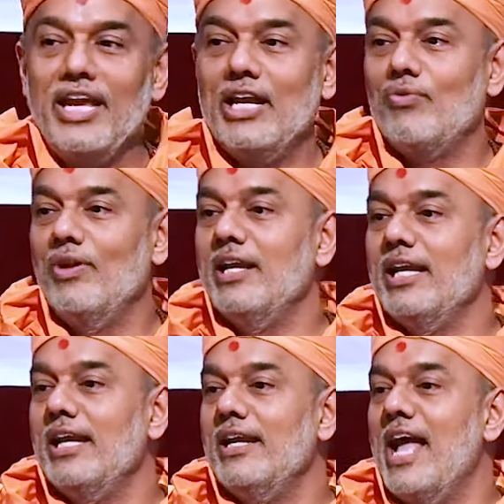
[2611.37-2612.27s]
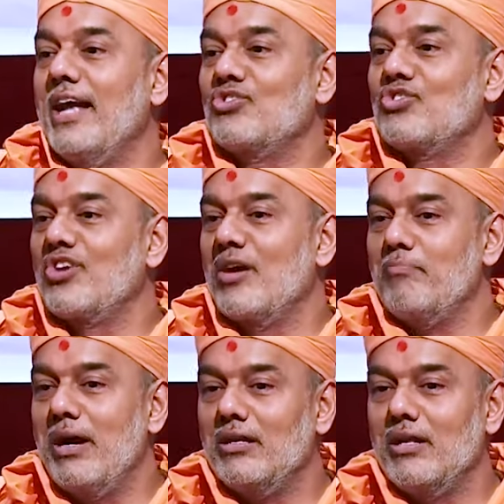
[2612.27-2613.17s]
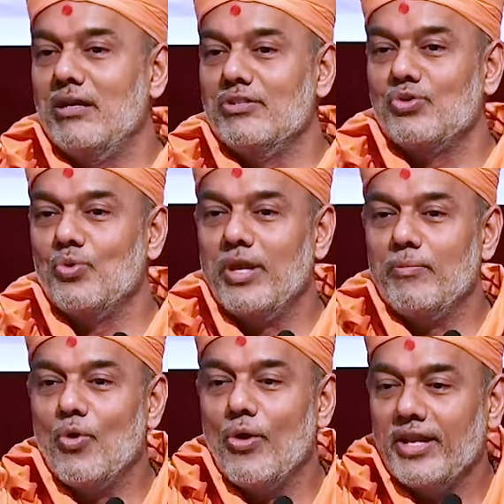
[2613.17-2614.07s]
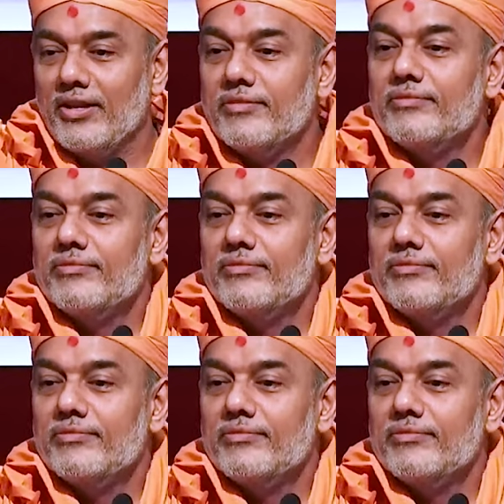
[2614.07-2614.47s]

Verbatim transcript: it will need extra maintenance to keep going.